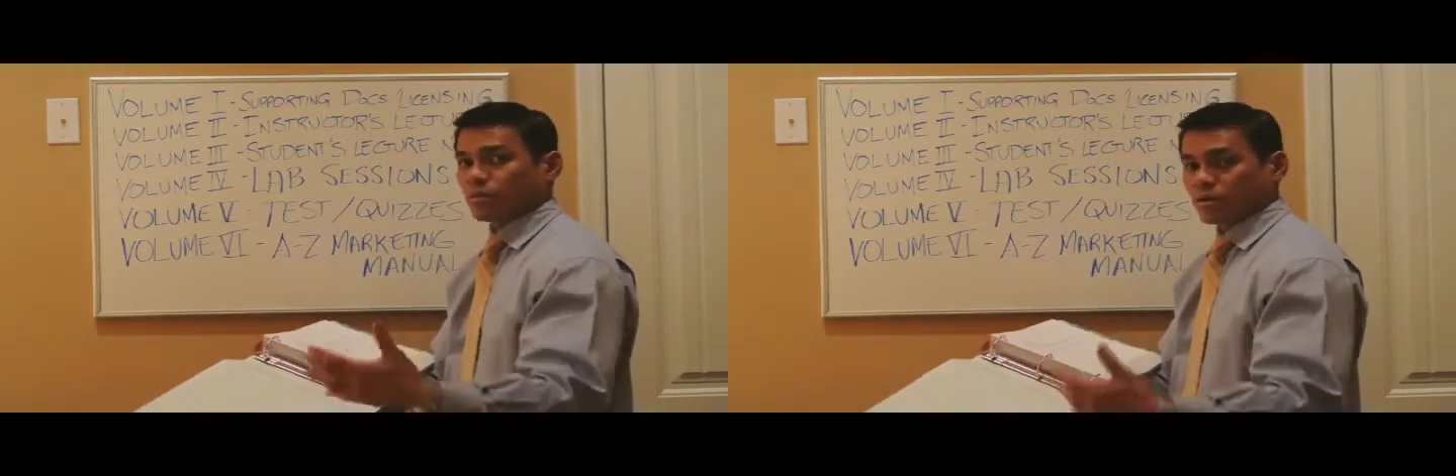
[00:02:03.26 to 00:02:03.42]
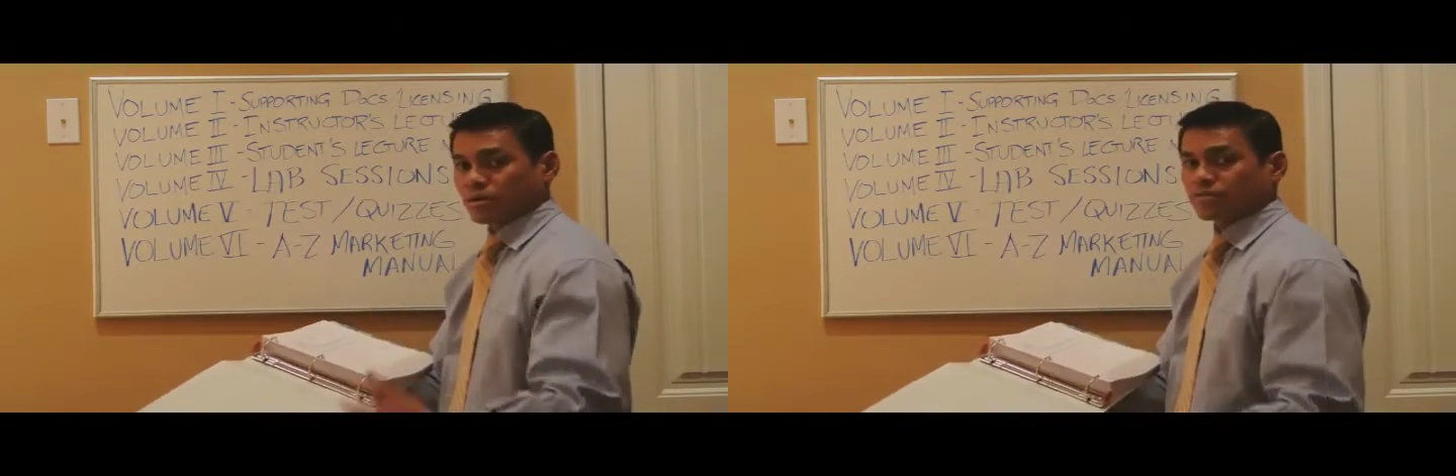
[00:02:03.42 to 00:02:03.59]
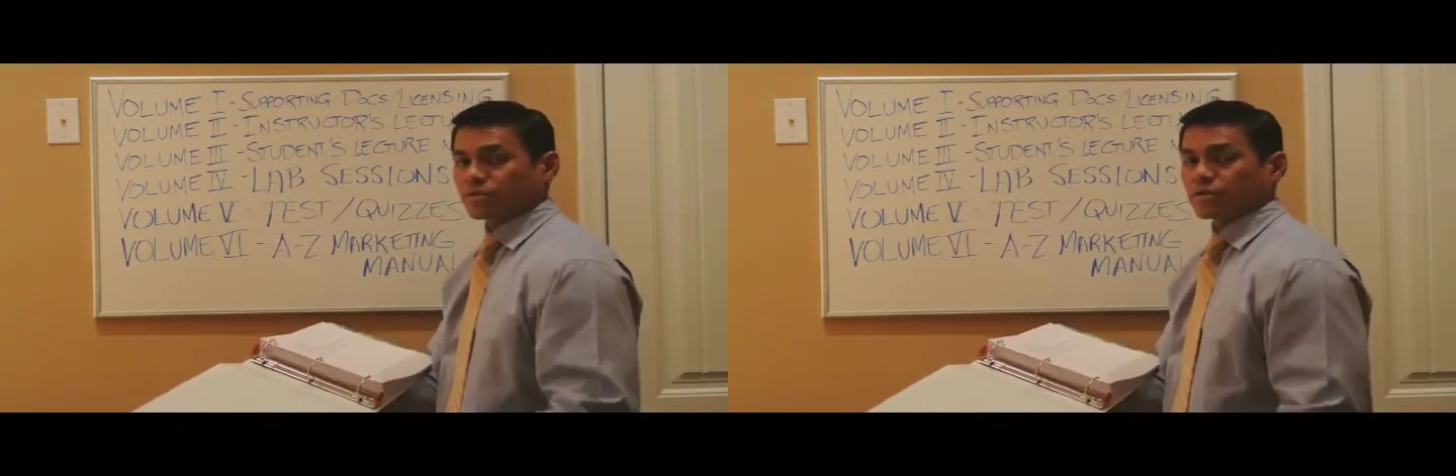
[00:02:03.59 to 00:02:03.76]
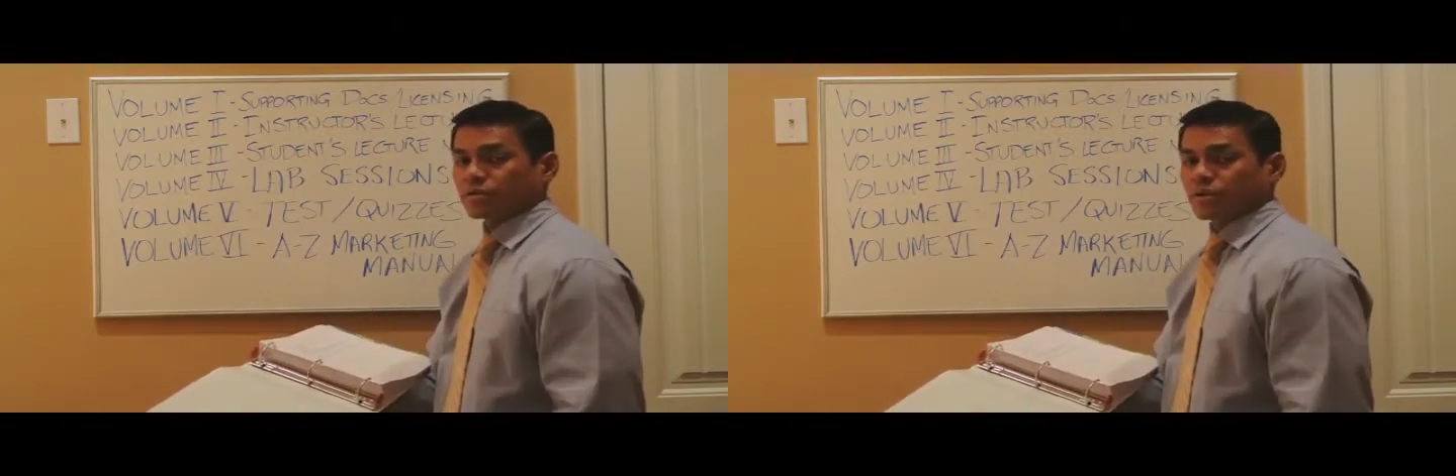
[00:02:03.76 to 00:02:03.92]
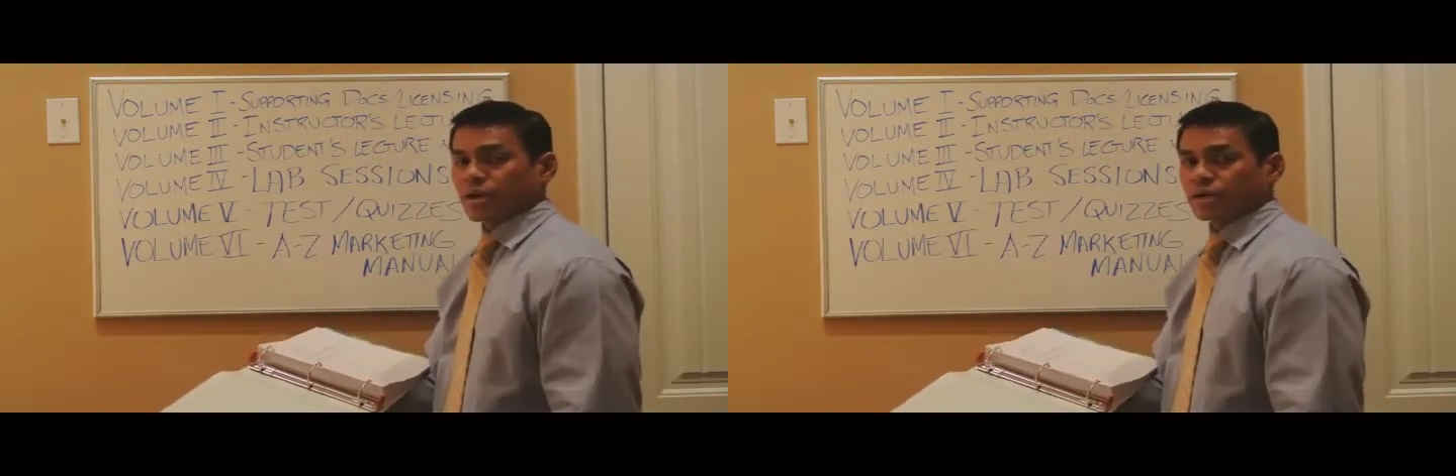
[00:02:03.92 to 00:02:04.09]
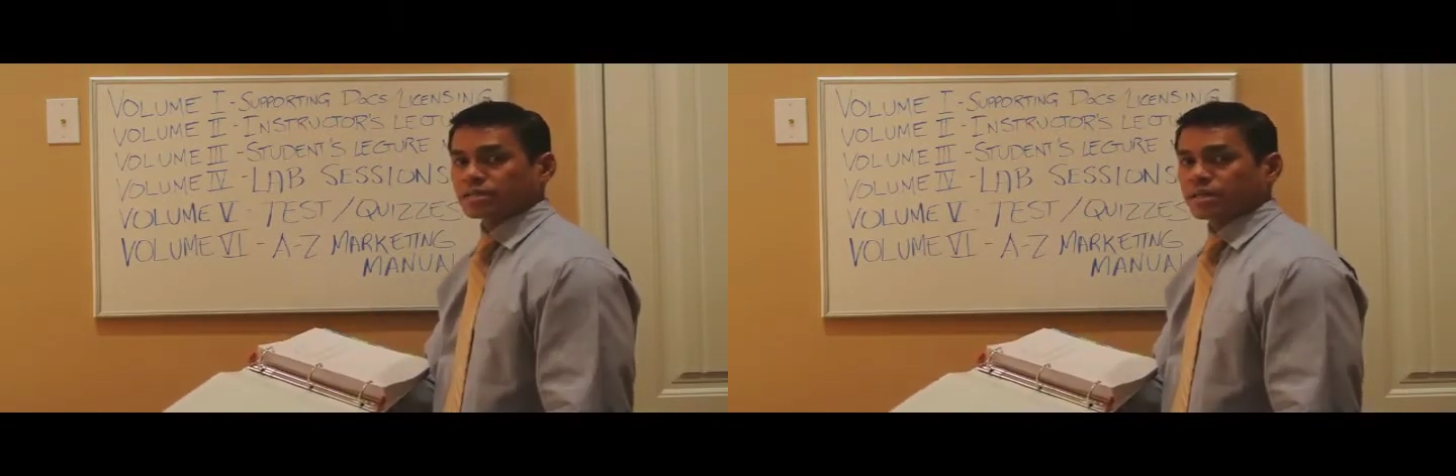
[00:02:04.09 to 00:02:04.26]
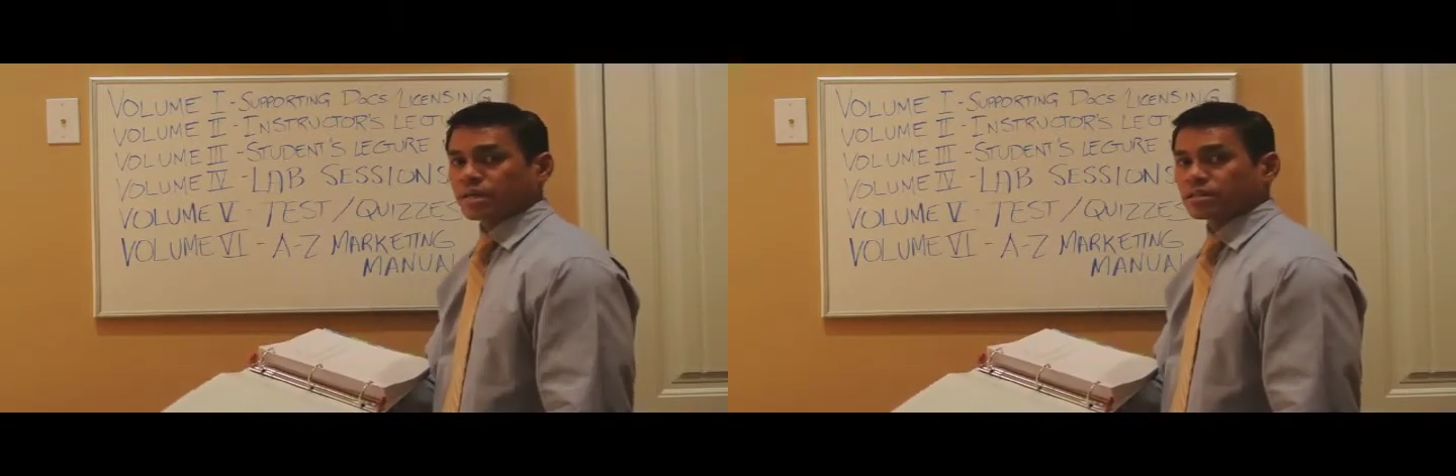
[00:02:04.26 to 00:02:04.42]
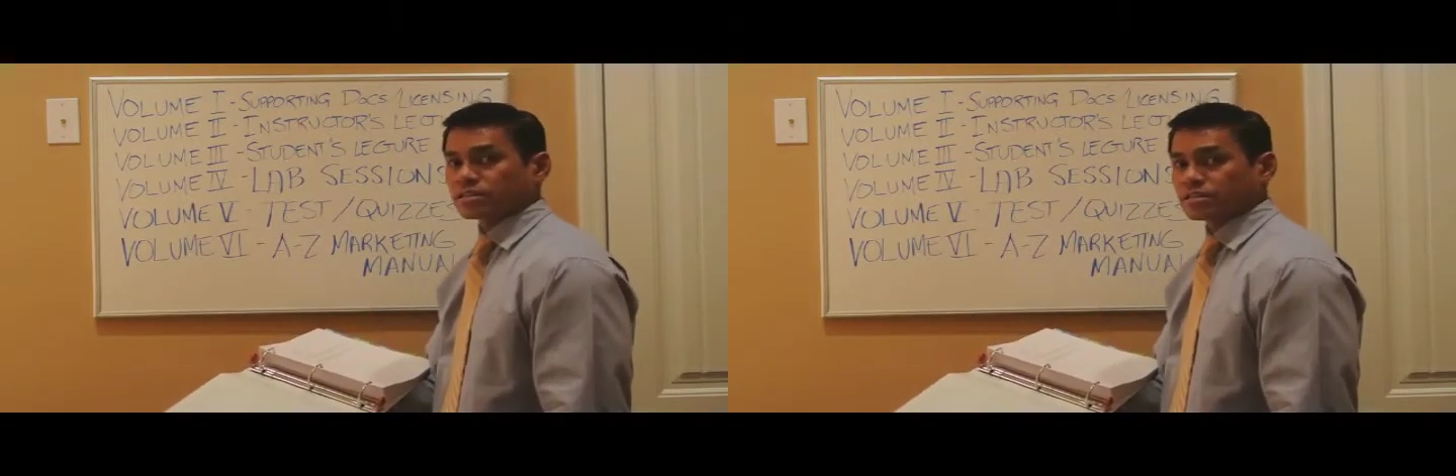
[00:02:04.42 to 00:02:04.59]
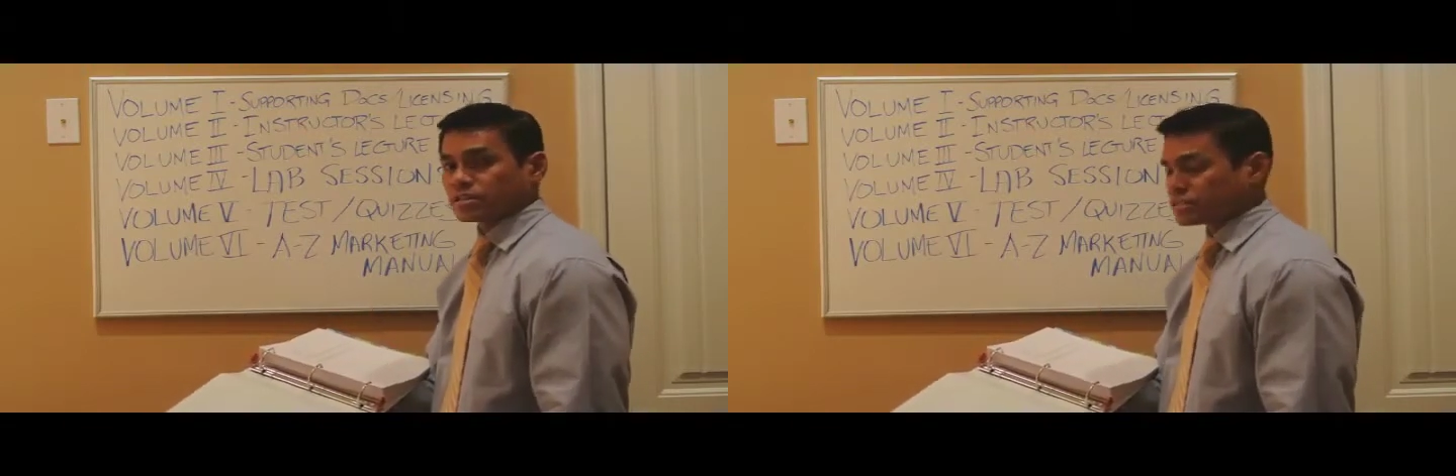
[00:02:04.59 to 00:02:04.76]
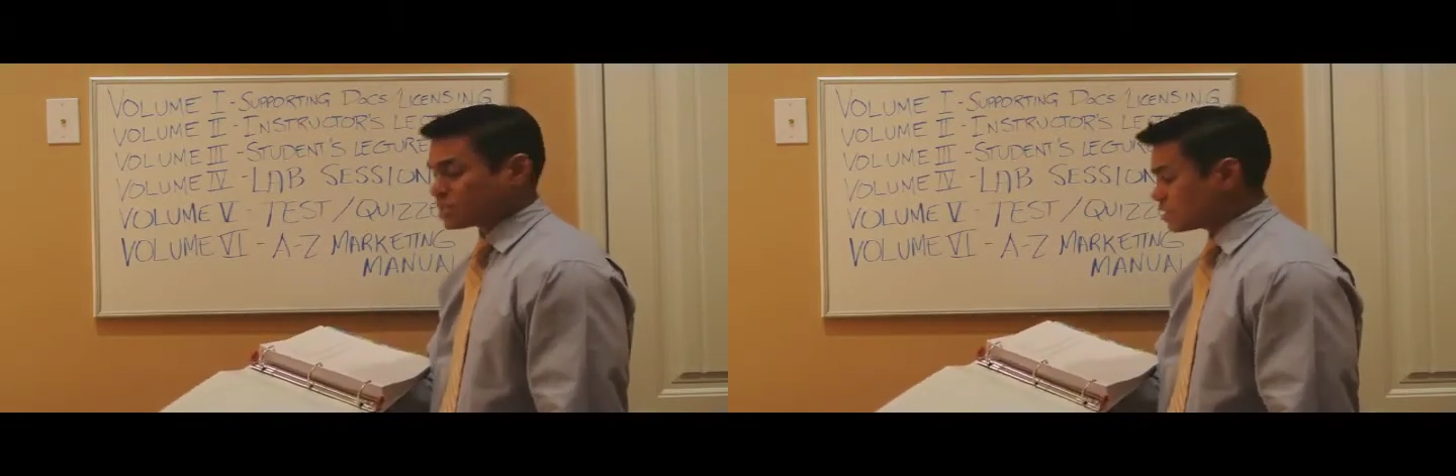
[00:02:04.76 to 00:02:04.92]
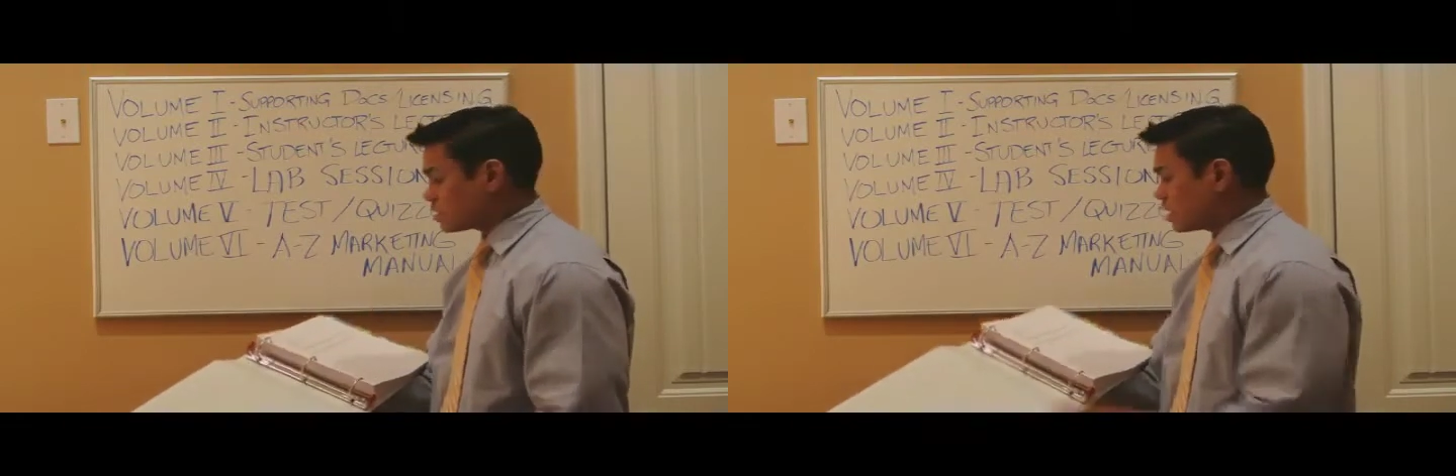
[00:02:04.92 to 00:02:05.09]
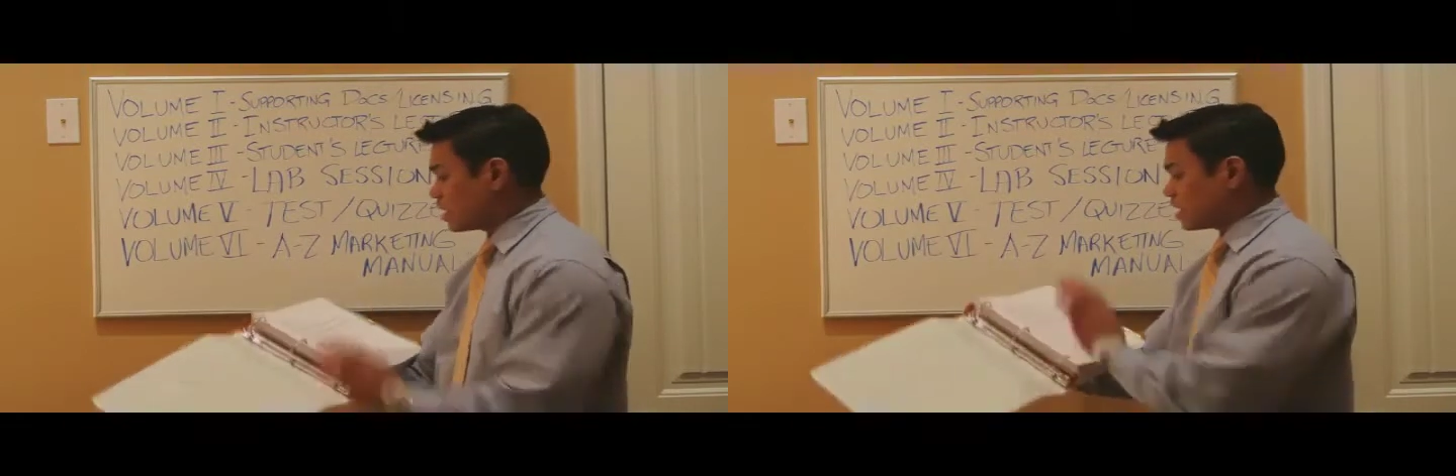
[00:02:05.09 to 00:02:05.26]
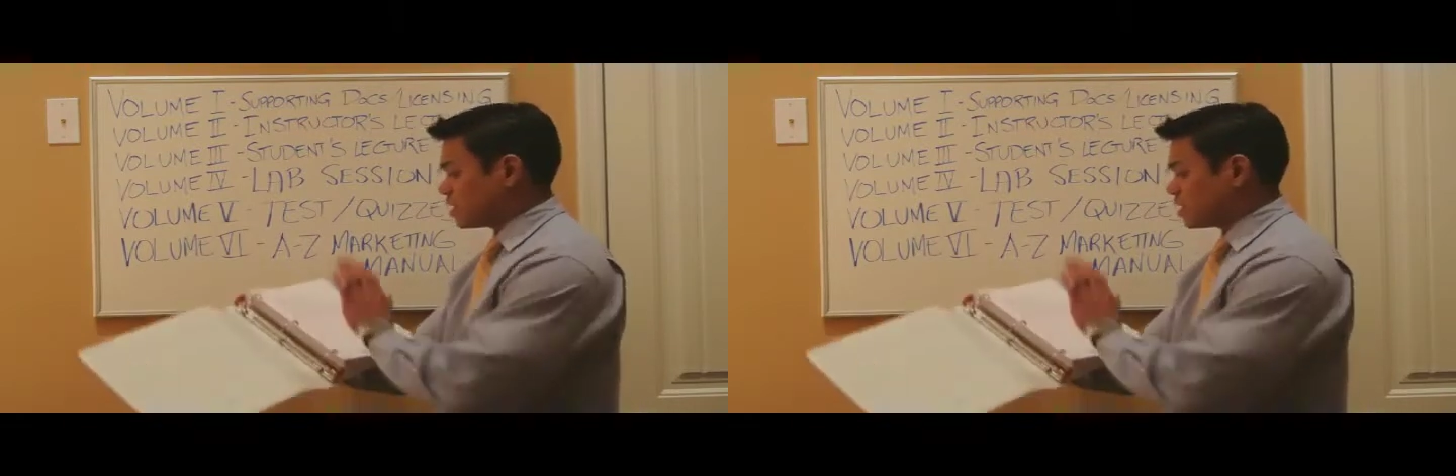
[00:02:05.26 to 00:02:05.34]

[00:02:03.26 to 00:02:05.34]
one of your dental assistants,